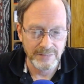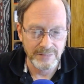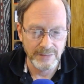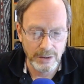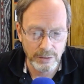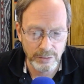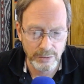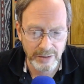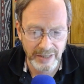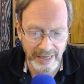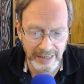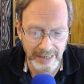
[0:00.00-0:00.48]

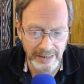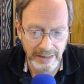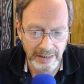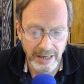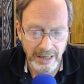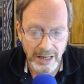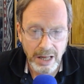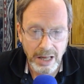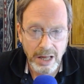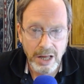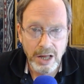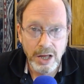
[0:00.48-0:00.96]
okay
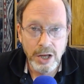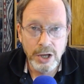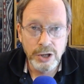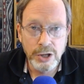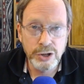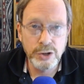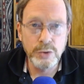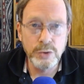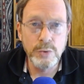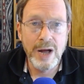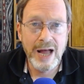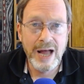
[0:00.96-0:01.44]

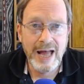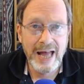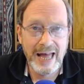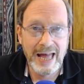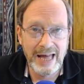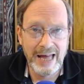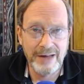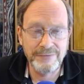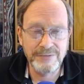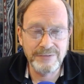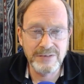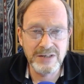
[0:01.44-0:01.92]
you
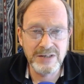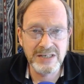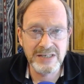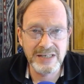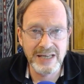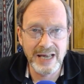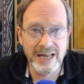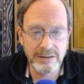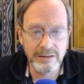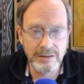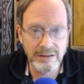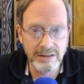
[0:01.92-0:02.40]
have to
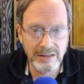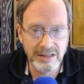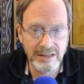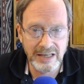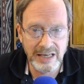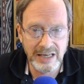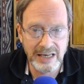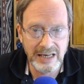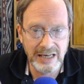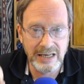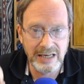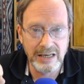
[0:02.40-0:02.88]
set
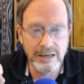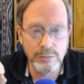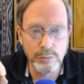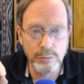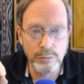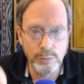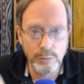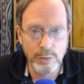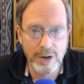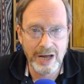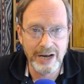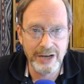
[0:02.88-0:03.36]
the
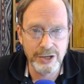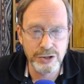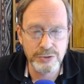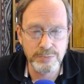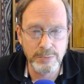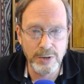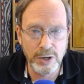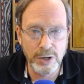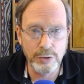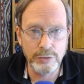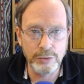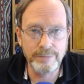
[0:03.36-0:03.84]
wattage
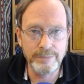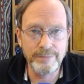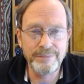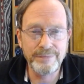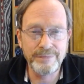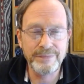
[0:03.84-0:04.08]
mode